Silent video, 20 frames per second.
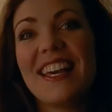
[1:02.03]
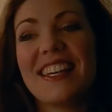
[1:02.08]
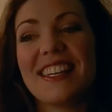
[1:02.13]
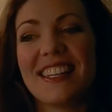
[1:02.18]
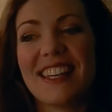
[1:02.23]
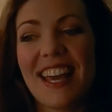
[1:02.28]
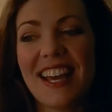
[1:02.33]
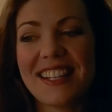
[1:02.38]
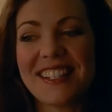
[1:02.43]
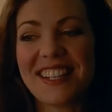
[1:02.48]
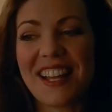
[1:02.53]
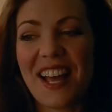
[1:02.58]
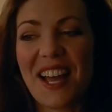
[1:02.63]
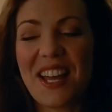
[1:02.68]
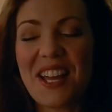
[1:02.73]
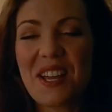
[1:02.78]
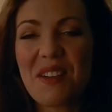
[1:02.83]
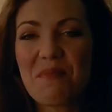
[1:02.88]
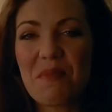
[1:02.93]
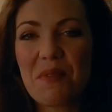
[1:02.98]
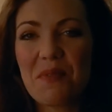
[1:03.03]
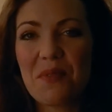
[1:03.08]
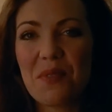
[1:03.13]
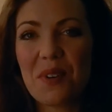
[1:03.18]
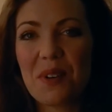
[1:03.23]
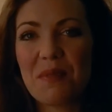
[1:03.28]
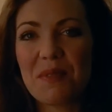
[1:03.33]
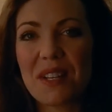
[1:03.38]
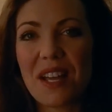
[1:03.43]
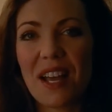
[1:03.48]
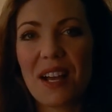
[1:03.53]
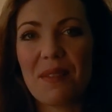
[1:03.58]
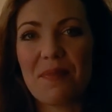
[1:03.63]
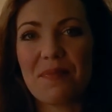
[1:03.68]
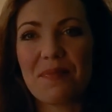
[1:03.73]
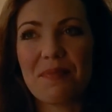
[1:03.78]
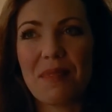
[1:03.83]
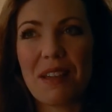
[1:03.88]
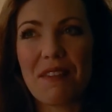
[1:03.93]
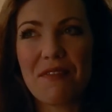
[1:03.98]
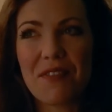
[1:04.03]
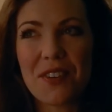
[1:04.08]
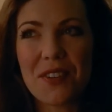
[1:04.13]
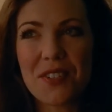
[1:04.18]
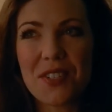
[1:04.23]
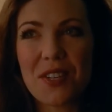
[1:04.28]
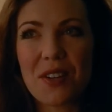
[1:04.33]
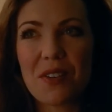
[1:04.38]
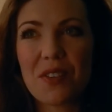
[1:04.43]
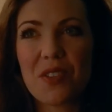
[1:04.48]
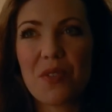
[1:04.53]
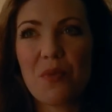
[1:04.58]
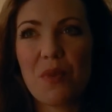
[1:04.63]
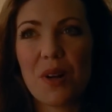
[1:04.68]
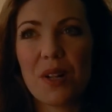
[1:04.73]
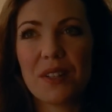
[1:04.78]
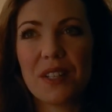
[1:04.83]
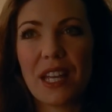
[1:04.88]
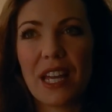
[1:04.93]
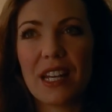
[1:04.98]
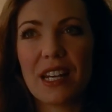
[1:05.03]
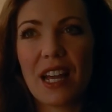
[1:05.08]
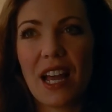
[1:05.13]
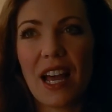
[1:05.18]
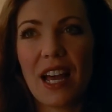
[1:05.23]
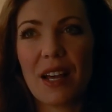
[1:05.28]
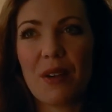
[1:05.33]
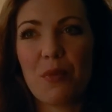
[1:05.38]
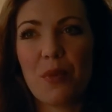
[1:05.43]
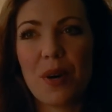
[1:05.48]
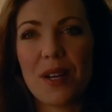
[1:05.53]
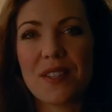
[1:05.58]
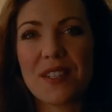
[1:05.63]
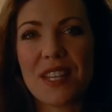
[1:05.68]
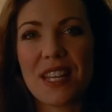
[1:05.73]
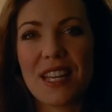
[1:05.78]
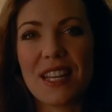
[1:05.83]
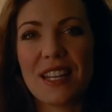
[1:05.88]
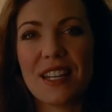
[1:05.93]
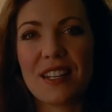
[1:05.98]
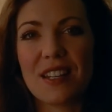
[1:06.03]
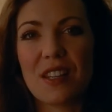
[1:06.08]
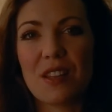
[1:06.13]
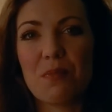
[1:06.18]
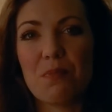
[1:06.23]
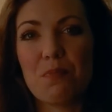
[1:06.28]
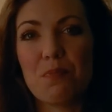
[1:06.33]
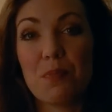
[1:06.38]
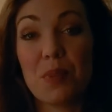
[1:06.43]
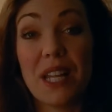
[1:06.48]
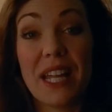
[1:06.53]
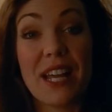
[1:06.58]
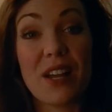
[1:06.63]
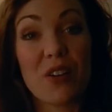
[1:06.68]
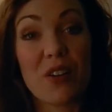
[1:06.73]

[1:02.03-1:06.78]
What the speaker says: Yes, I have performed. My first year at the Walnut, I was in the play